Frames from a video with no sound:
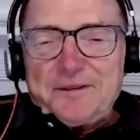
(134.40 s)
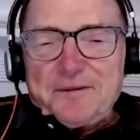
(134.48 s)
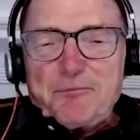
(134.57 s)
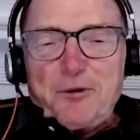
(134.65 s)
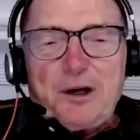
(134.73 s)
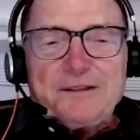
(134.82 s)

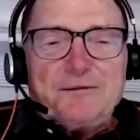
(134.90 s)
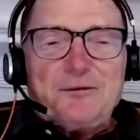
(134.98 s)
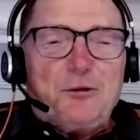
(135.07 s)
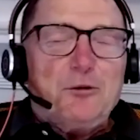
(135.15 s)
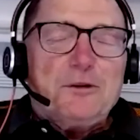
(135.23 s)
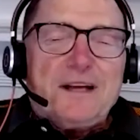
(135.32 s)
bought
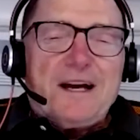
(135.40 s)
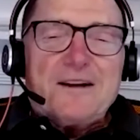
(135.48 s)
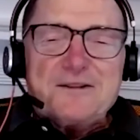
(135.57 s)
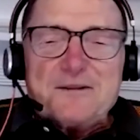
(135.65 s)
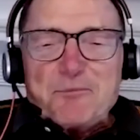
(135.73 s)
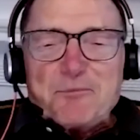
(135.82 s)

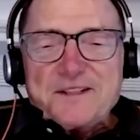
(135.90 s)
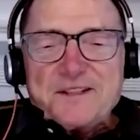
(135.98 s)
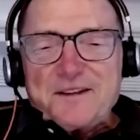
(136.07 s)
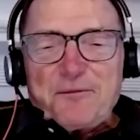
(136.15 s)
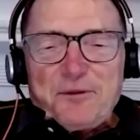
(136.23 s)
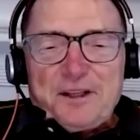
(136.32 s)
2,000
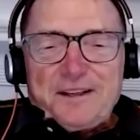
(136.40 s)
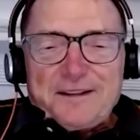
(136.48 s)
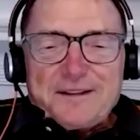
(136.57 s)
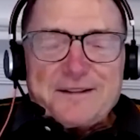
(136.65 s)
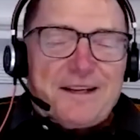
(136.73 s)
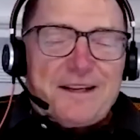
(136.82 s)

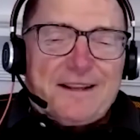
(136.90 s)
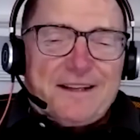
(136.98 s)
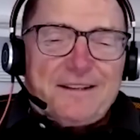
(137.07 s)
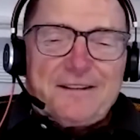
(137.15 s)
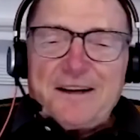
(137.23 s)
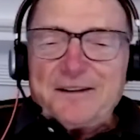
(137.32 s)
Pacificas. I
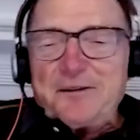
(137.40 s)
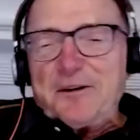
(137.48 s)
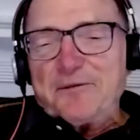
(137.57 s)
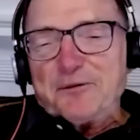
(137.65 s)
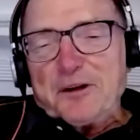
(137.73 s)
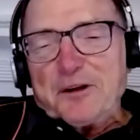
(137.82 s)
think
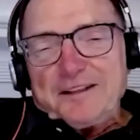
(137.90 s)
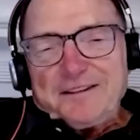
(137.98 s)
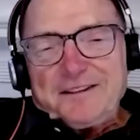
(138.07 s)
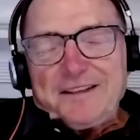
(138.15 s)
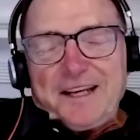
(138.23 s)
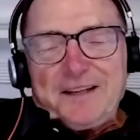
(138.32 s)
I've forgotten
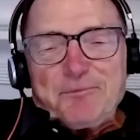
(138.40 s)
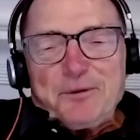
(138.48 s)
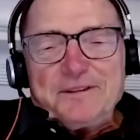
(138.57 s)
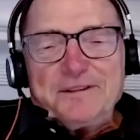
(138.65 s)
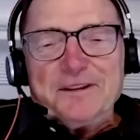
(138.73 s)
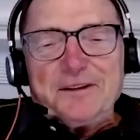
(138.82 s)
the date, but
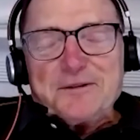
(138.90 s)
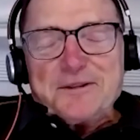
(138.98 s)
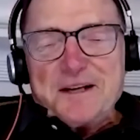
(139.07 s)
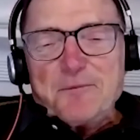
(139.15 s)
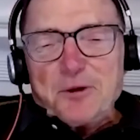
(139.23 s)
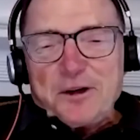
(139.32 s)

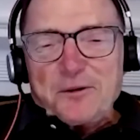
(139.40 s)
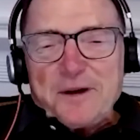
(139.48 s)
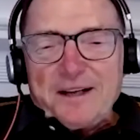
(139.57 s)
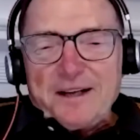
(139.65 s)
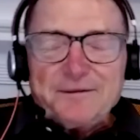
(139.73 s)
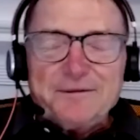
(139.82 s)
somewhere
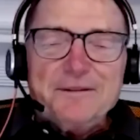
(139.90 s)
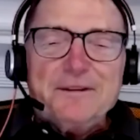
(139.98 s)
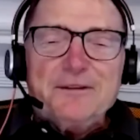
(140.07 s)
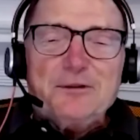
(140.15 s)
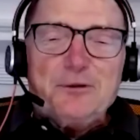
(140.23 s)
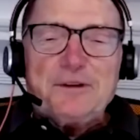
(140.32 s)
around
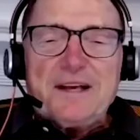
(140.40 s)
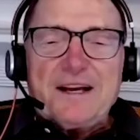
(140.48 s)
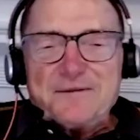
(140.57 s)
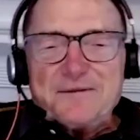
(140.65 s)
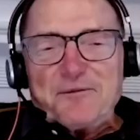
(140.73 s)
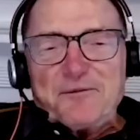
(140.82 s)

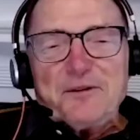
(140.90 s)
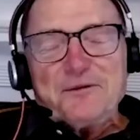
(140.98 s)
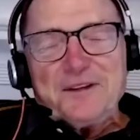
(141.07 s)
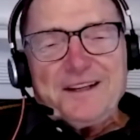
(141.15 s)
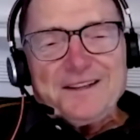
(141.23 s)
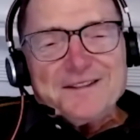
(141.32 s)

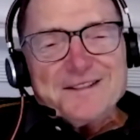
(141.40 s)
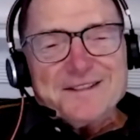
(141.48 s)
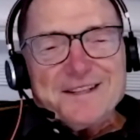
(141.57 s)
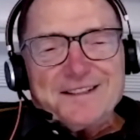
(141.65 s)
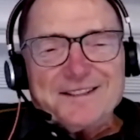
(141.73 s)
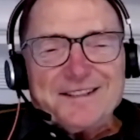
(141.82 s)
2015,
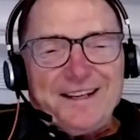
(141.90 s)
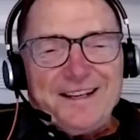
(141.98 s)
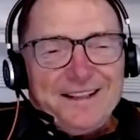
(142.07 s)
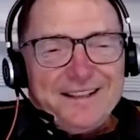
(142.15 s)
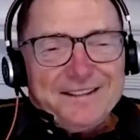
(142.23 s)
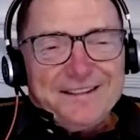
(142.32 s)

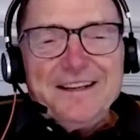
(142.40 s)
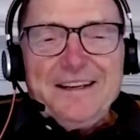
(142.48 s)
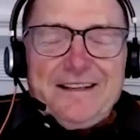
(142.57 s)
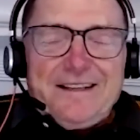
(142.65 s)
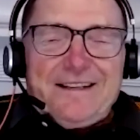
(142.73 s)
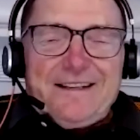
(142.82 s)
16,
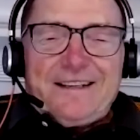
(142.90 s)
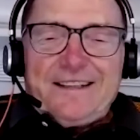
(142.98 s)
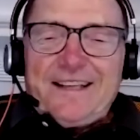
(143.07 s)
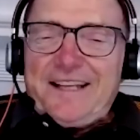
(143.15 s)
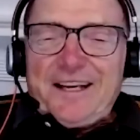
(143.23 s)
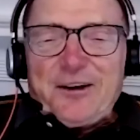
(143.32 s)
and
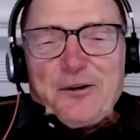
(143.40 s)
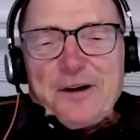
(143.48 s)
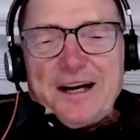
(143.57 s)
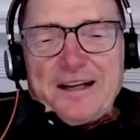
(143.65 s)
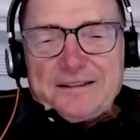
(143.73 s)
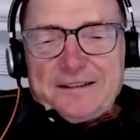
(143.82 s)
then they go
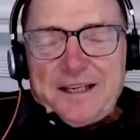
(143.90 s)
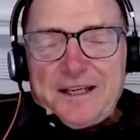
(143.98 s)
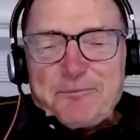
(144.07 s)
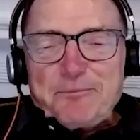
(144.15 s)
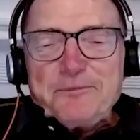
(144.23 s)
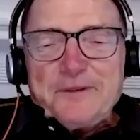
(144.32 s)
out and
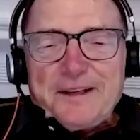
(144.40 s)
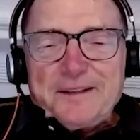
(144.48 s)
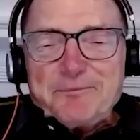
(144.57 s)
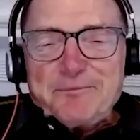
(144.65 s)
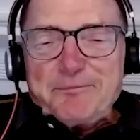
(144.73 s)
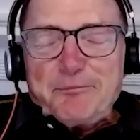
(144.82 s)
they
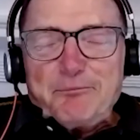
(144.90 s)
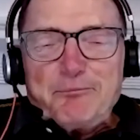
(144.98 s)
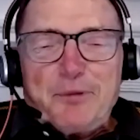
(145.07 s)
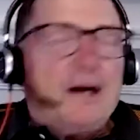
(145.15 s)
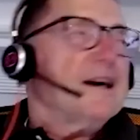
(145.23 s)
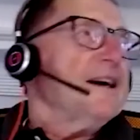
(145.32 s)

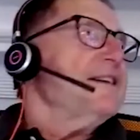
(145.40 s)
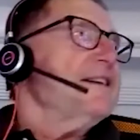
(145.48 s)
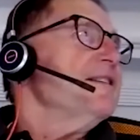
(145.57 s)
buy